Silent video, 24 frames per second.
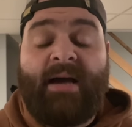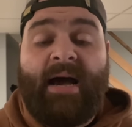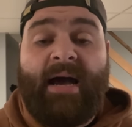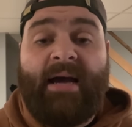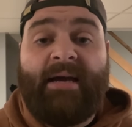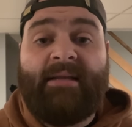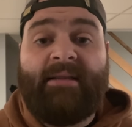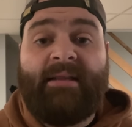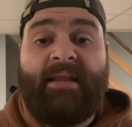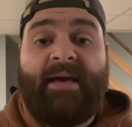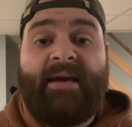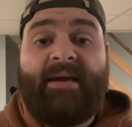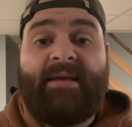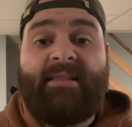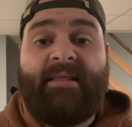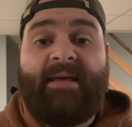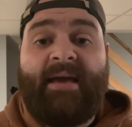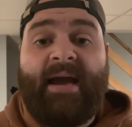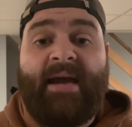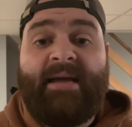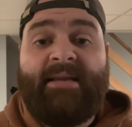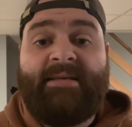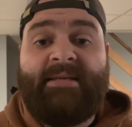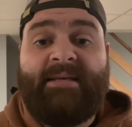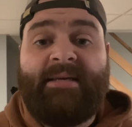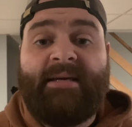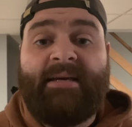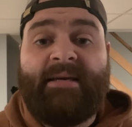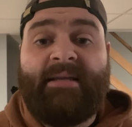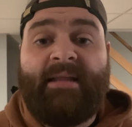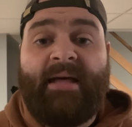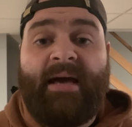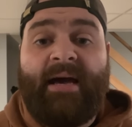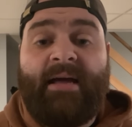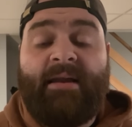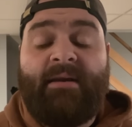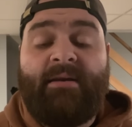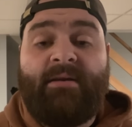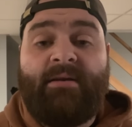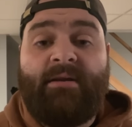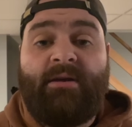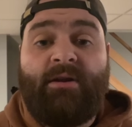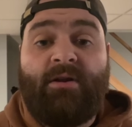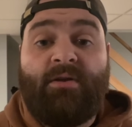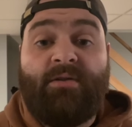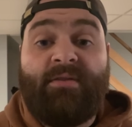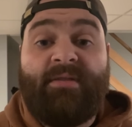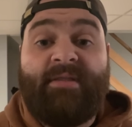I like the idea that,
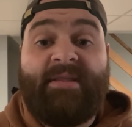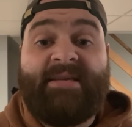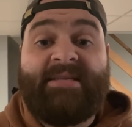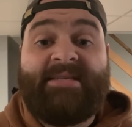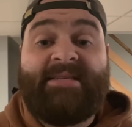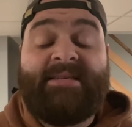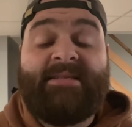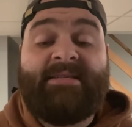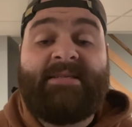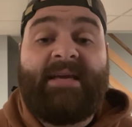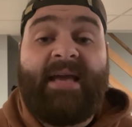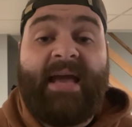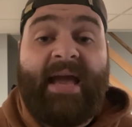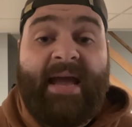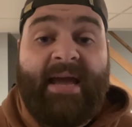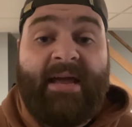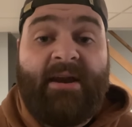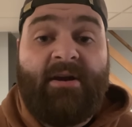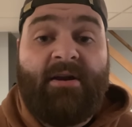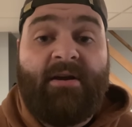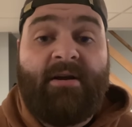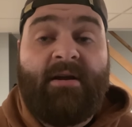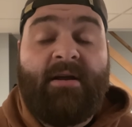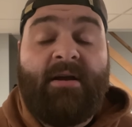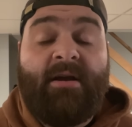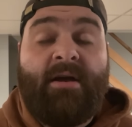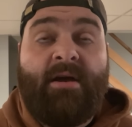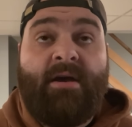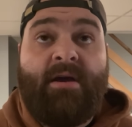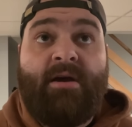you know, this is catered